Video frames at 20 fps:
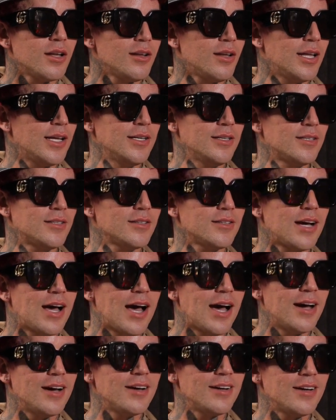Like,
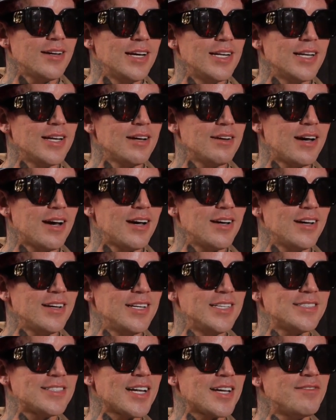
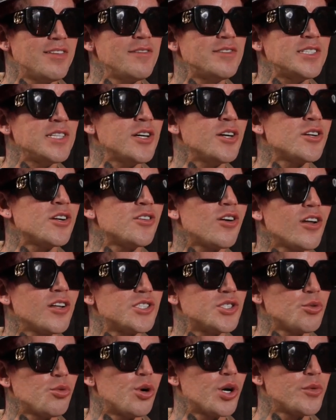it's like
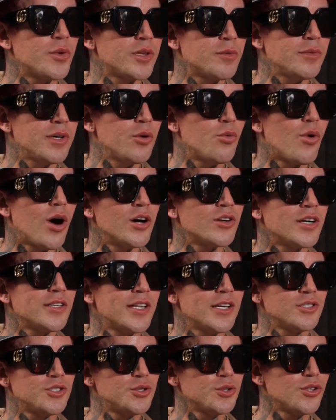$1,500 to work with me. Why would I
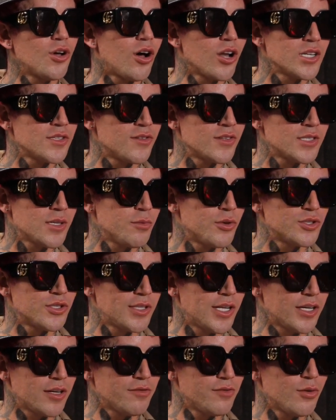take $2 from someone to
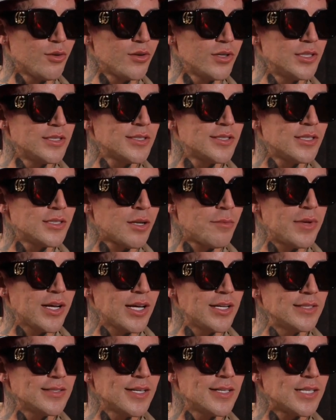take a photo? It just doesn't
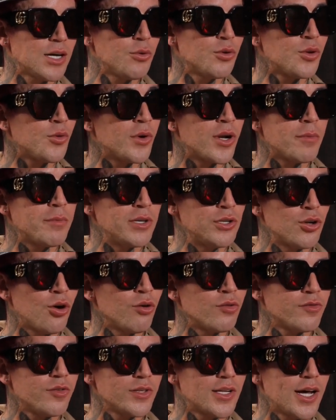make any sense. I wouldn't want to be
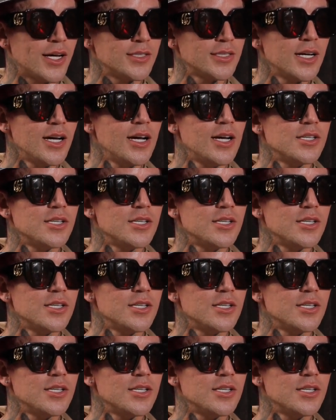known for that.